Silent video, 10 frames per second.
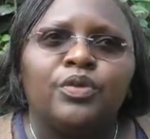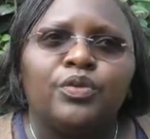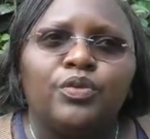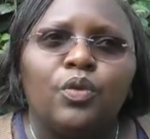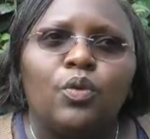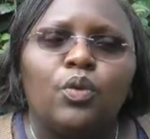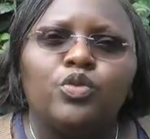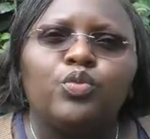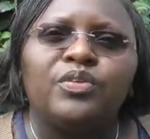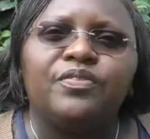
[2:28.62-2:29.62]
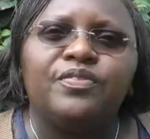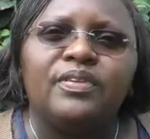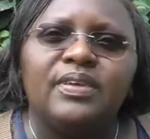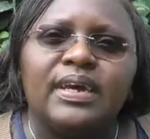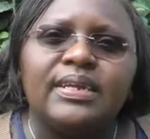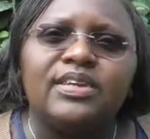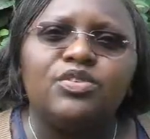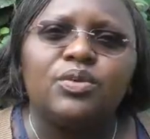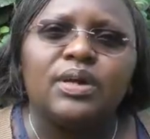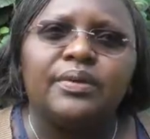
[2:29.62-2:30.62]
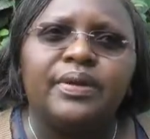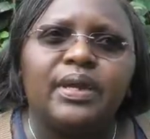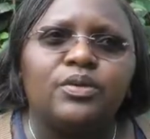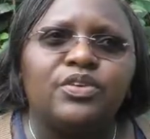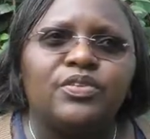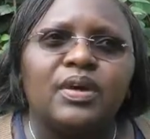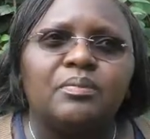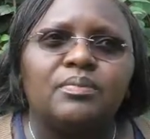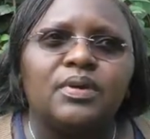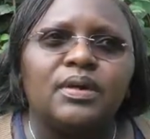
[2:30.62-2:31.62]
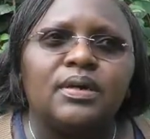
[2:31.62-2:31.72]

So what we've done is to carry out some